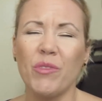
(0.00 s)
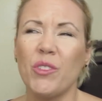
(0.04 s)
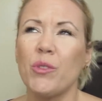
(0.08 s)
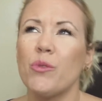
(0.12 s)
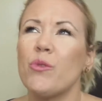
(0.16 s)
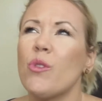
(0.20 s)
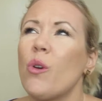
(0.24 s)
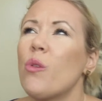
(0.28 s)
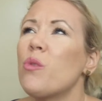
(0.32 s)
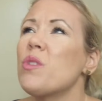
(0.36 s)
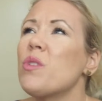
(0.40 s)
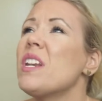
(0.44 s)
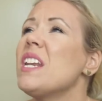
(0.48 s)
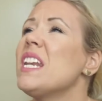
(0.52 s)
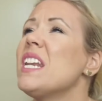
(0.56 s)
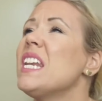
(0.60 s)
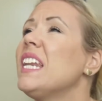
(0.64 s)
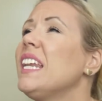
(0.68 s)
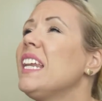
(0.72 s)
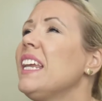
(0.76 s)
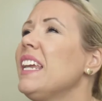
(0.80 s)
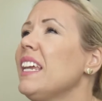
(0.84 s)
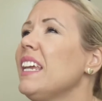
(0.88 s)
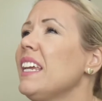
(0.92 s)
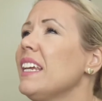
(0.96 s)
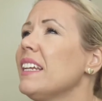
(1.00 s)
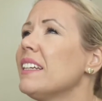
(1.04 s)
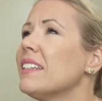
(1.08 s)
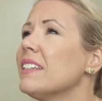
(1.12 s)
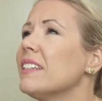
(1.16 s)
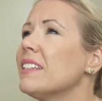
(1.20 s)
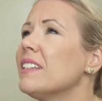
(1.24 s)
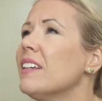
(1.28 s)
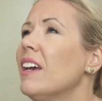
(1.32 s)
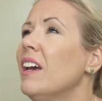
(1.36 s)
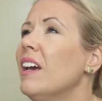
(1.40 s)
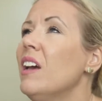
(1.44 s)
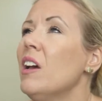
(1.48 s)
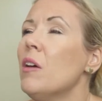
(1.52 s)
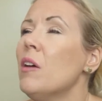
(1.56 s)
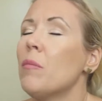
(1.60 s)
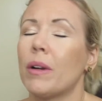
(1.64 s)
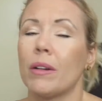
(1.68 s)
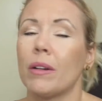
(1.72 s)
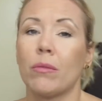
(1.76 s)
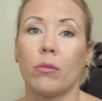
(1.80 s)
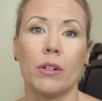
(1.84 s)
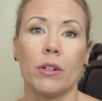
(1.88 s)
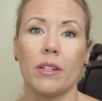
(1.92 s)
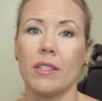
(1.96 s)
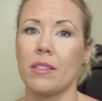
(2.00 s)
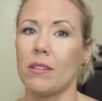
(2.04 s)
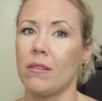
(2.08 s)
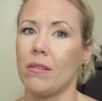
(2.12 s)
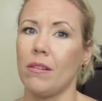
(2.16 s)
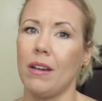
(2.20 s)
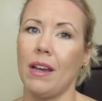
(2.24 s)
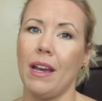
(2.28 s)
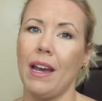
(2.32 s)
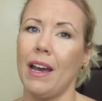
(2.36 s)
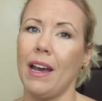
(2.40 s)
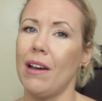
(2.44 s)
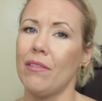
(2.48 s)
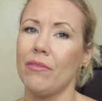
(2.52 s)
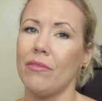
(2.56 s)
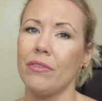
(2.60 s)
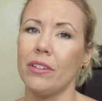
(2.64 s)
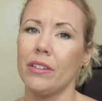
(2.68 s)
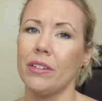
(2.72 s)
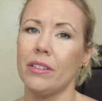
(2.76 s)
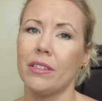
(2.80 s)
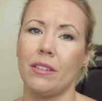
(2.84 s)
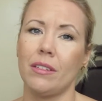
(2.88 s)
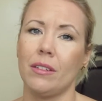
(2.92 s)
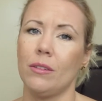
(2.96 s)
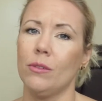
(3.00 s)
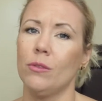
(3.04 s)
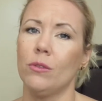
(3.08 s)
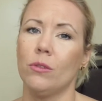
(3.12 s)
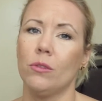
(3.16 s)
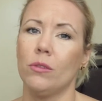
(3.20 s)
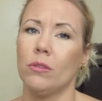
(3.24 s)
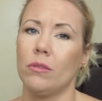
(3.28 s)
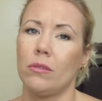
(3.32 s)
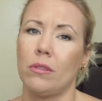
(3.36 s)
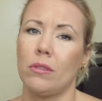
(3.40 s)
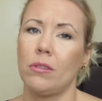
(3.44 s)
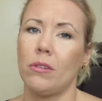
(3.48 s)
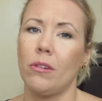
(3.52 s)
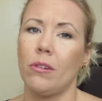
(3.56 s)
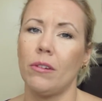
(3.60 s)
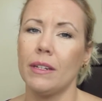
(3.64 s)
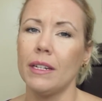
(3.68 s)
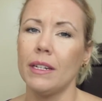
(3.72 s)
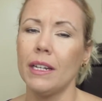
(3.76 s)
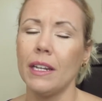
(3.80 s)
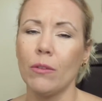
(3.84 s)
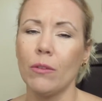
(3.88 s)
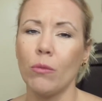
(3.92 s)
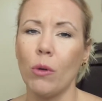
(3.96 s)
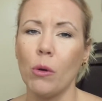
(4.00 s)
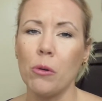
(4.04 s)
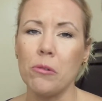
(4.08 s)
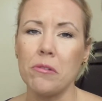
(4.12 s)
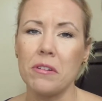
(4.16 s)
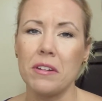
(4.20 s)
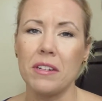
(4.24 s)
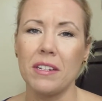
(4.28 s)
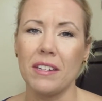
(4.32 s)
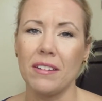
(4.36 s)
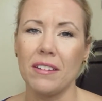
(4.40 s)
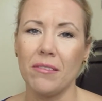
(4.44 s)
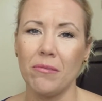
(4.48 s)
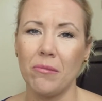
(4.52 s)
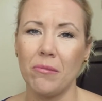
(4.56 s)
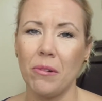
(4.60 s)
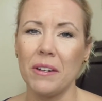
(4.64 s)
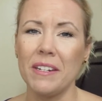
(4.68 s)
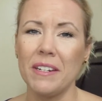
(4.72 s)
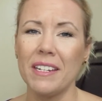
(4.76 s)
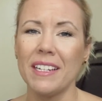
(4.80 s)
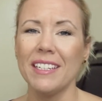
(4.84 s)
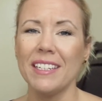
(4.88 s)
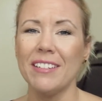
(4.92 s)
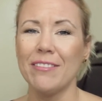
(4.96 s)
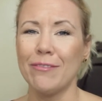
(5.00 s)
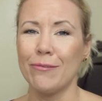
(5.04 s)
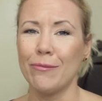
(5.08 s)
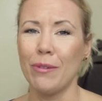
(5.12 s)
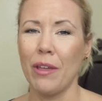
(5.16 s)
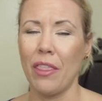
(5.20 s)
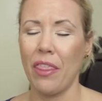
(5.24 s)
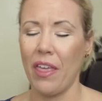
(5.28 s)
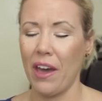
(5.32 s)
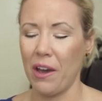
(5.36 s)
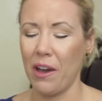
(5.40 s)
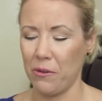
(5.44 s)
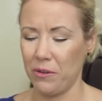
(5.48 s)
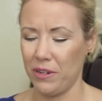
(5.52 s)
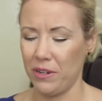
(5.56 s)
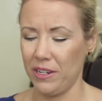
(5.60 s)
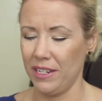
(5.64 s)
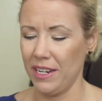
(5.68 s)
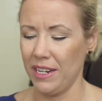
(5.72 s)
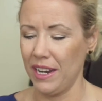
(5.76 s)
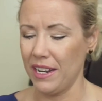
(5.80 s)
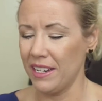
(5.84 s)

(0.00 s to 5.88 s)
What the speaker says: You don't need it, but once you have it, you certainly won't want to live without it.